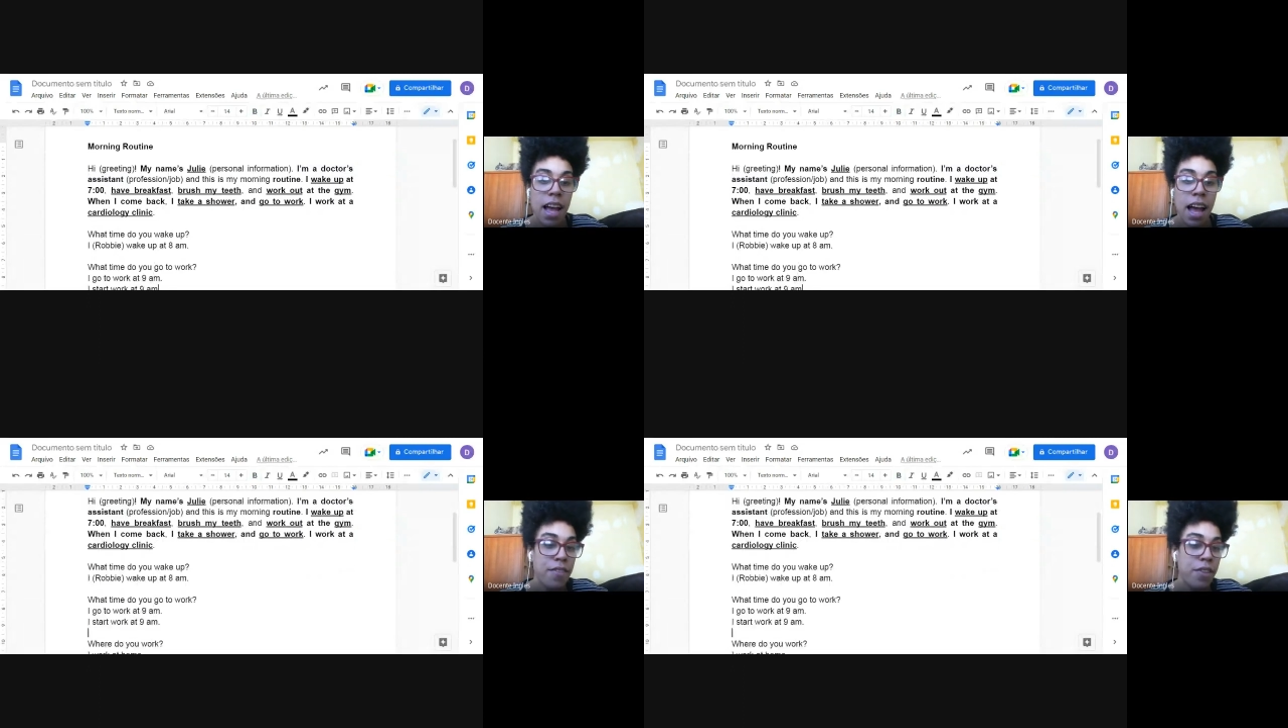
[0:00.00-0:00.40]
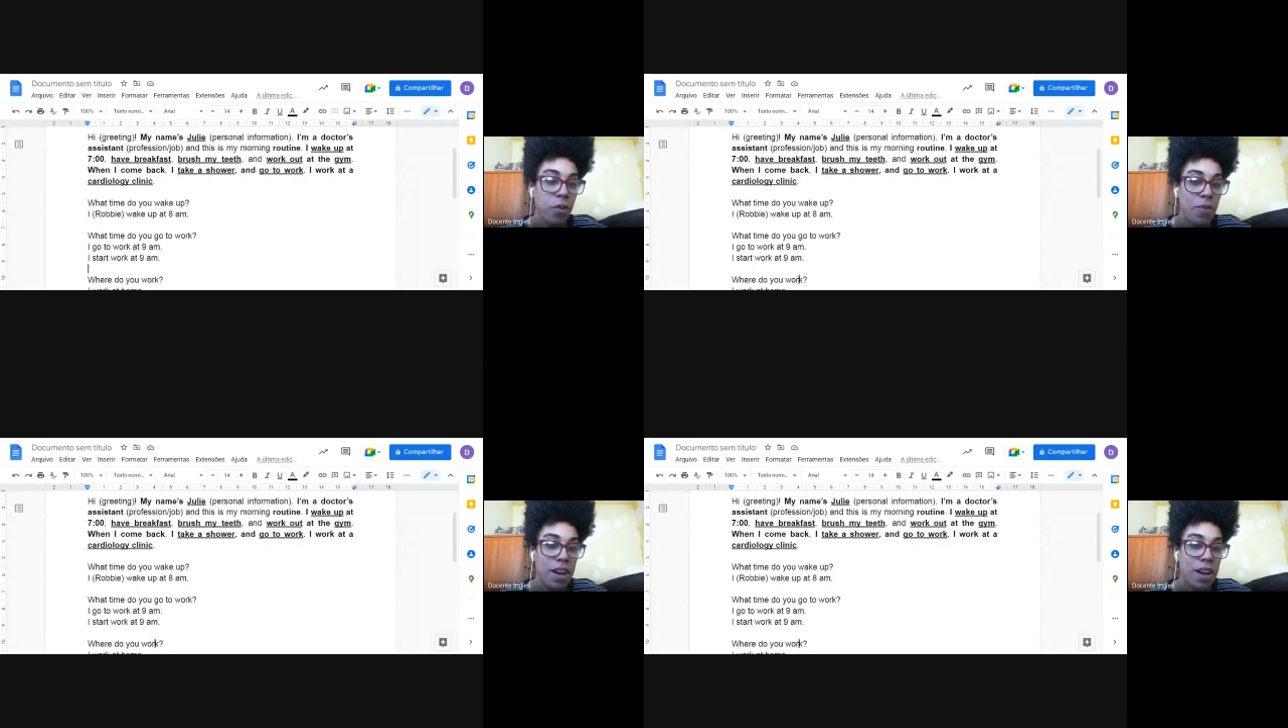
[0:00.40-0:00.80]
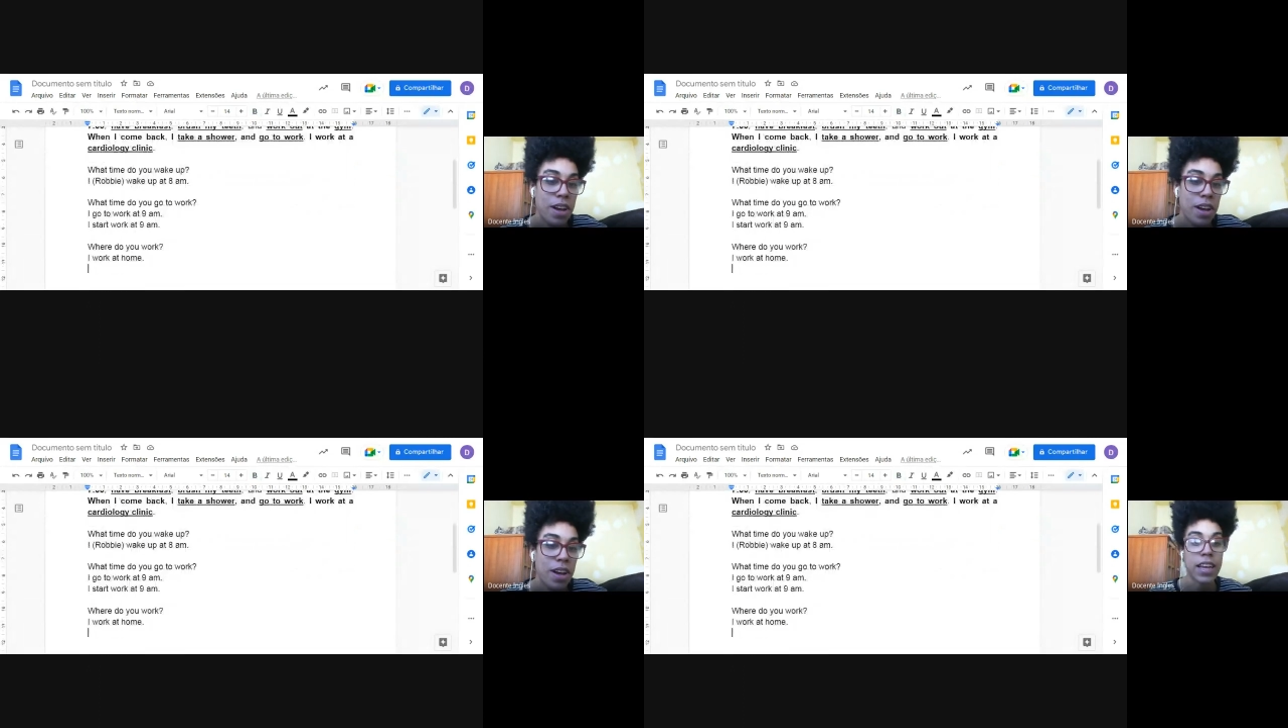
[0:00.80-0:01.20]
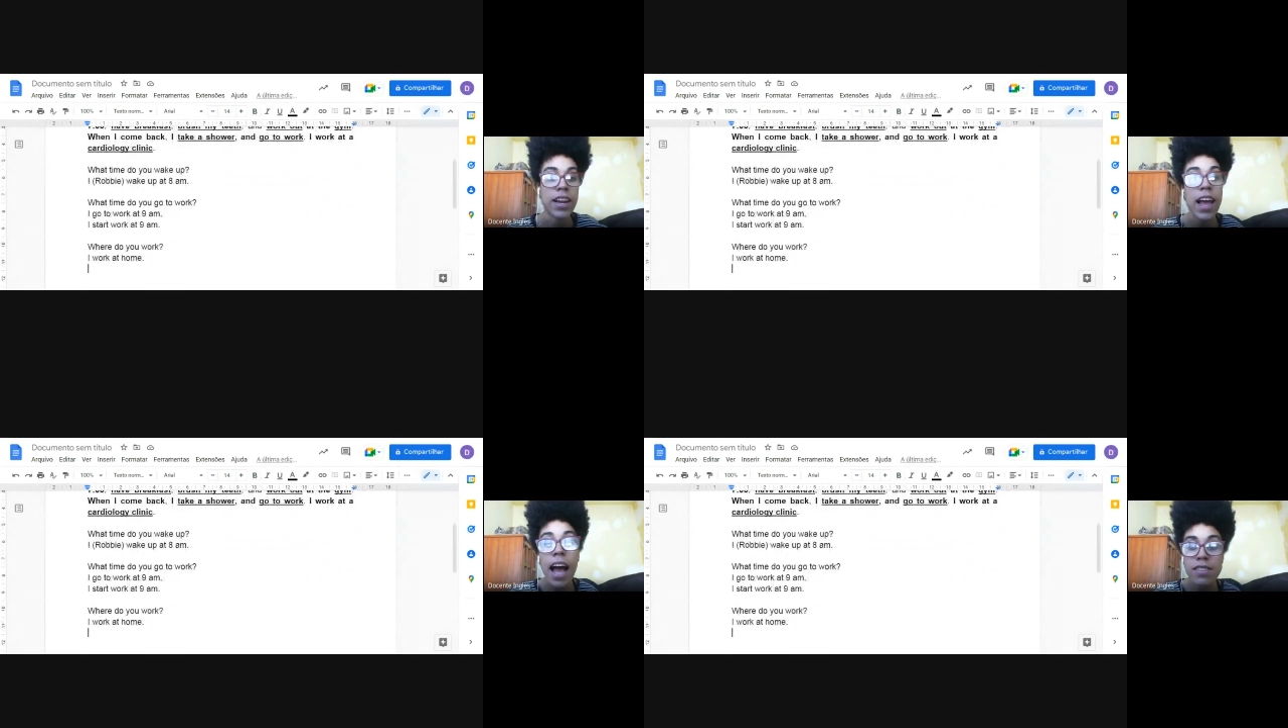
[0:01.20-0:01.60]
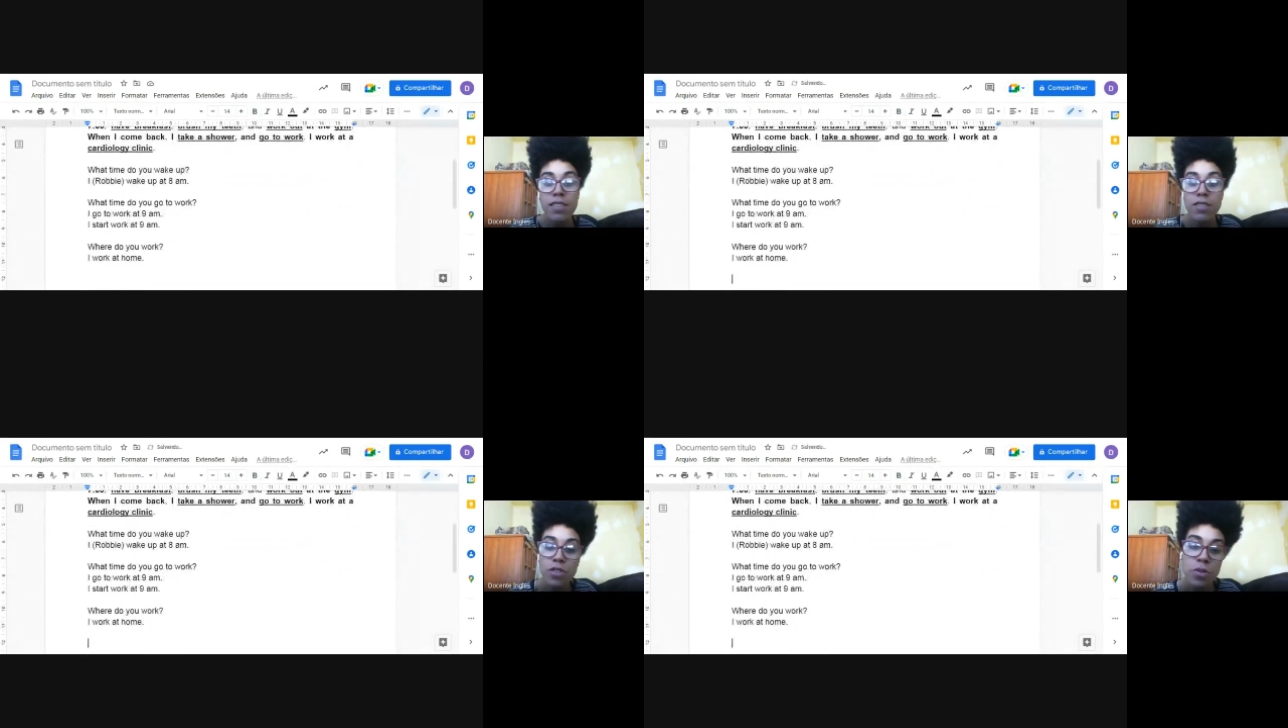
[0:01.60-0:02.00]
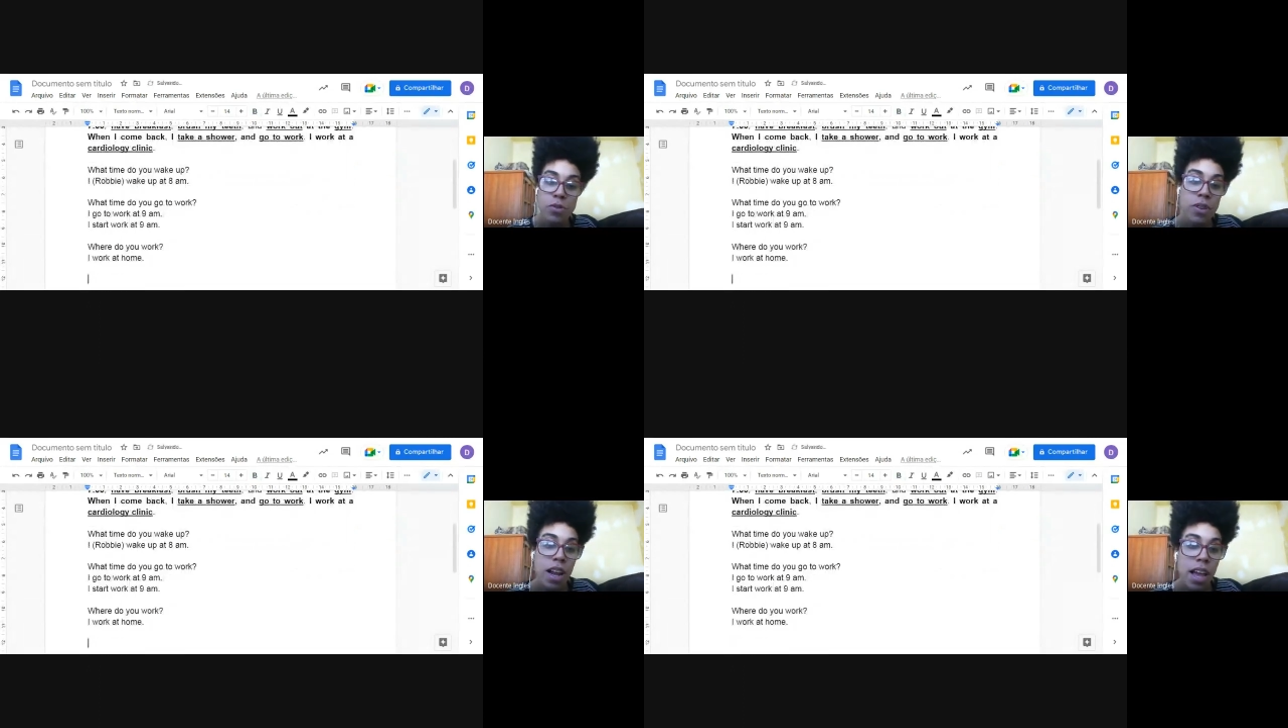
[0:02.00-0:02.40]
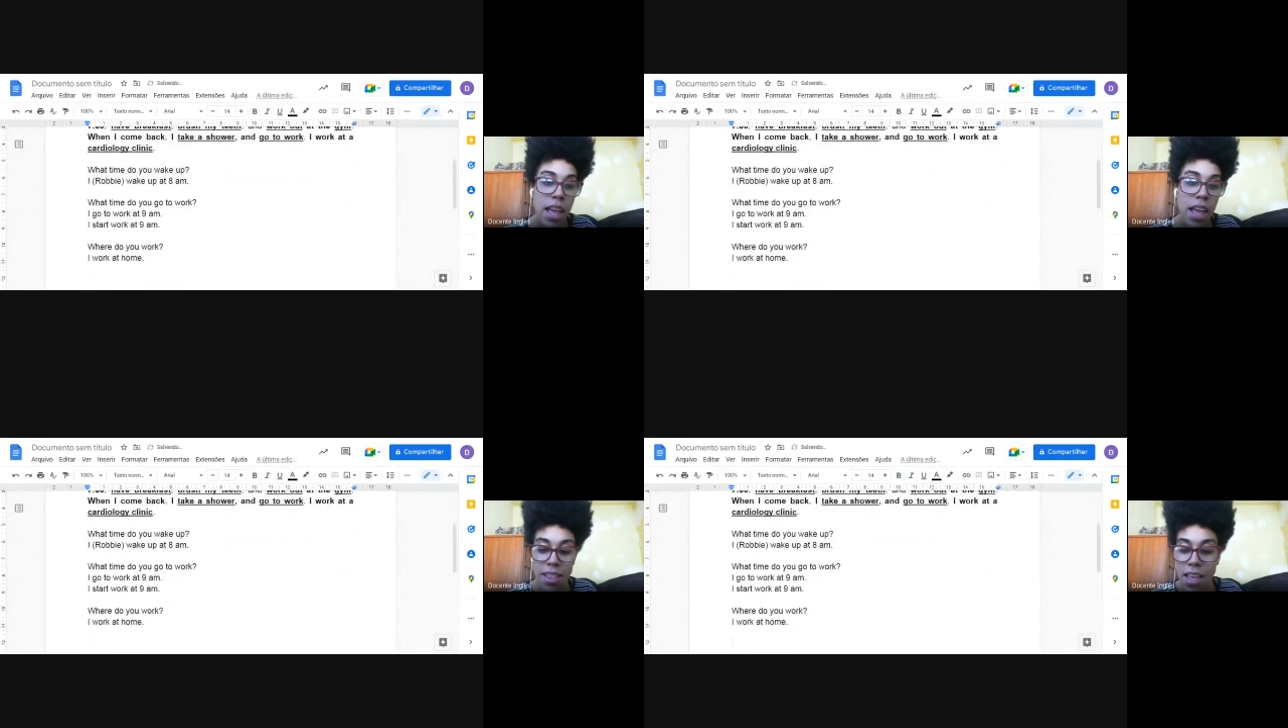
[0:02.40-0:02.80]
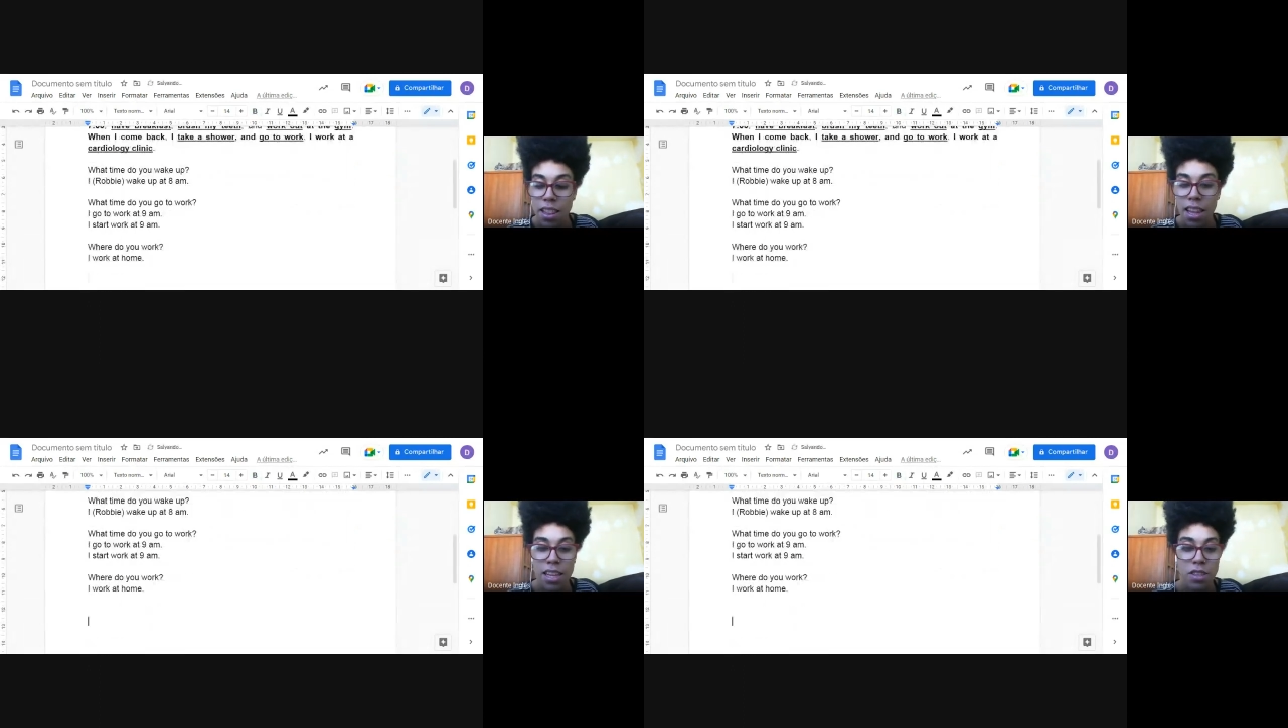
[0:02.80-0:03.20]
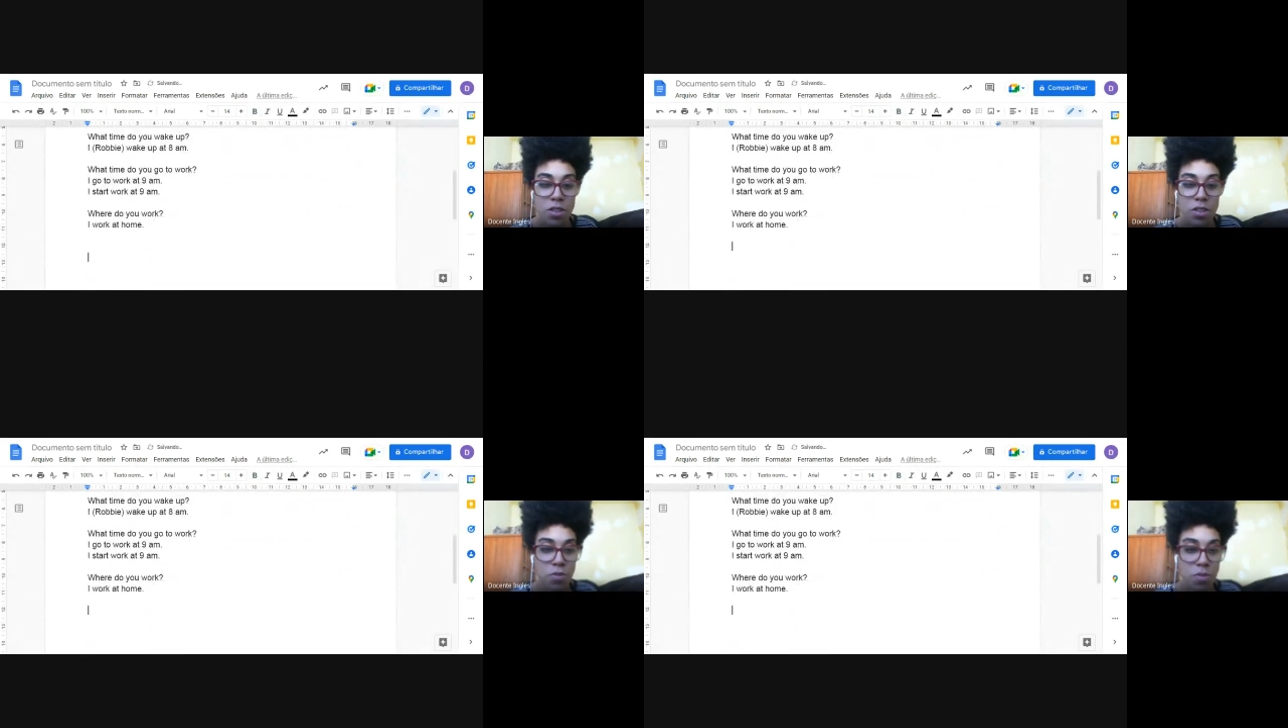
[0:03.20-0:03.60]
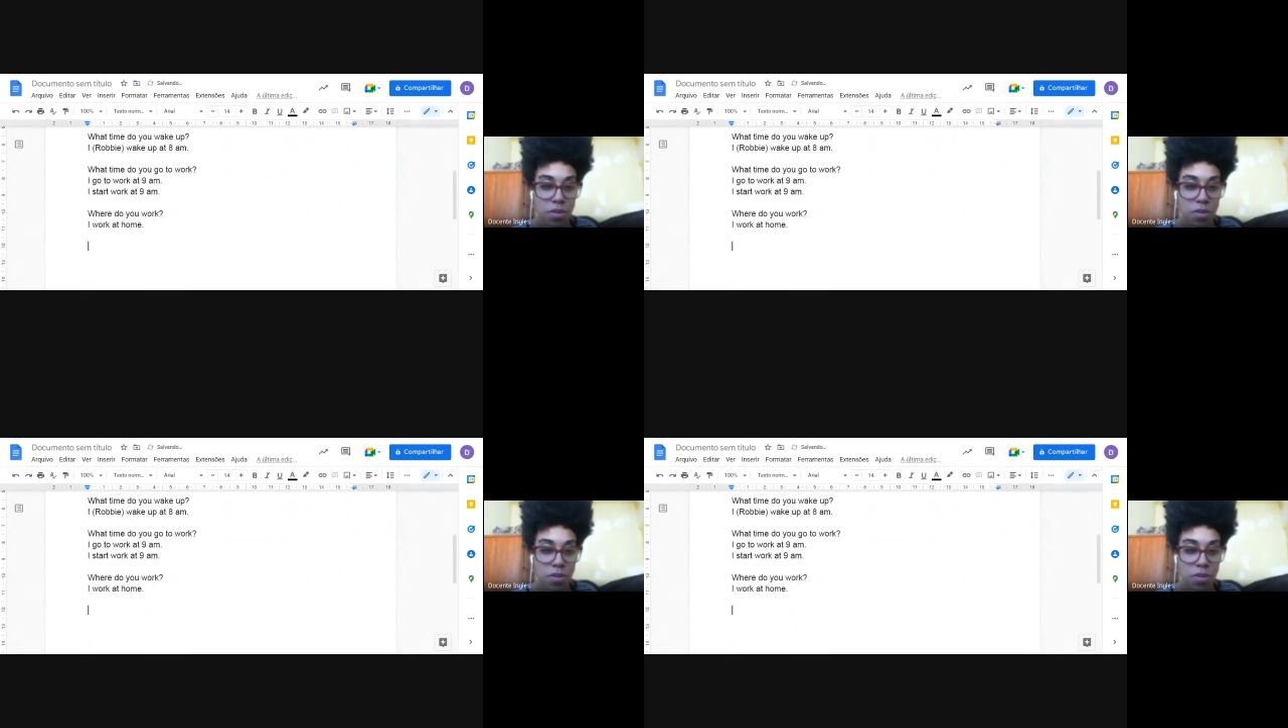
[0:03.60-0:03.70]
the questions that I asked you, and then let's use